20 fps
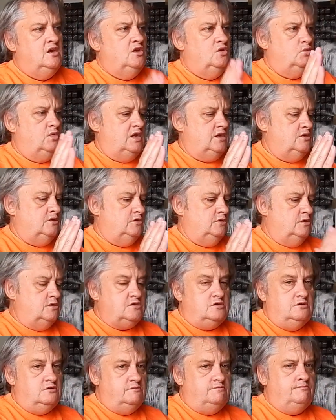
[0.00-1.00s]
When
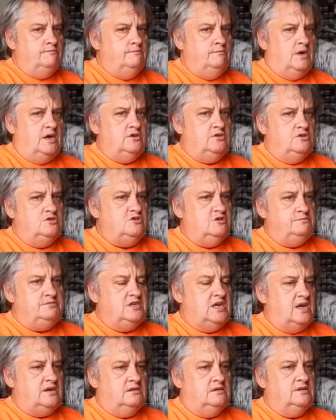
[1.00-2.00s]
my YouTube
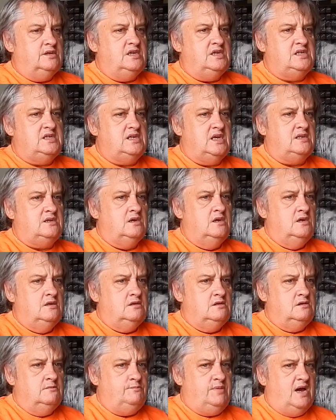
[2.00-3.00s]
channel is set
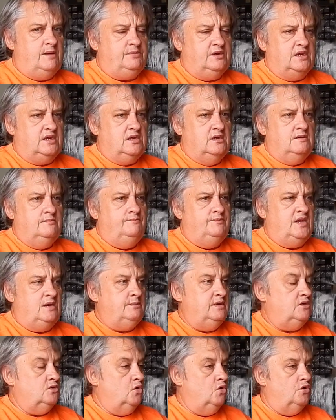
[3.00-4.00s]
to public. I
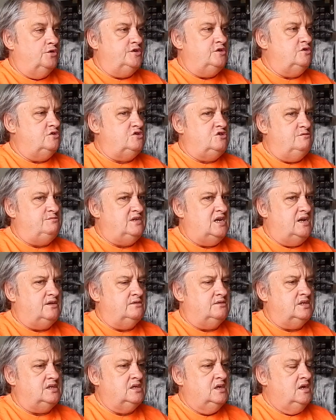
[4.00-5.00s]
mean, all the YouTube
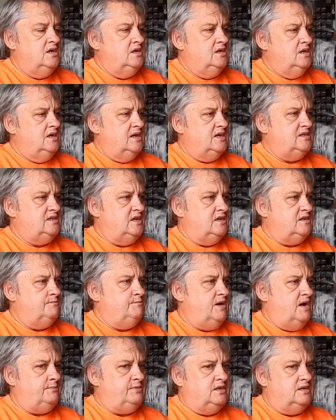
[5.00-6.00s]
channels are set
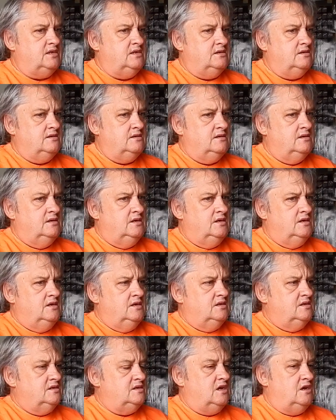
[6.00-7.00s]
public.
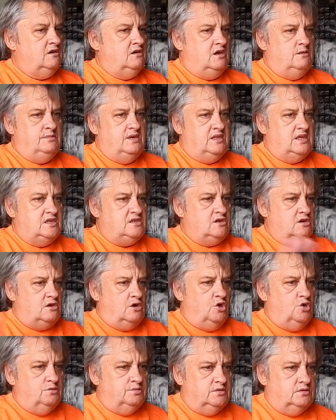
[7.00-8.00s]
So, I mean, that's
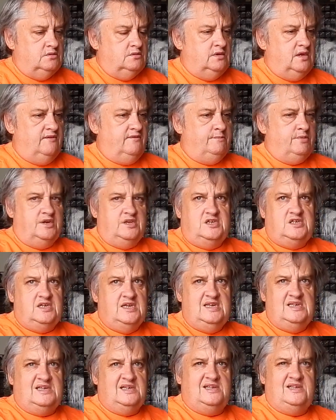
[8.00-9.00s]
global. Everybody
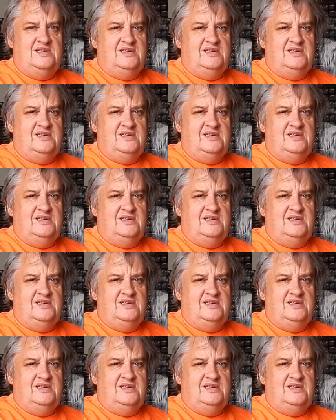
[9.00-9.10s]
sees it.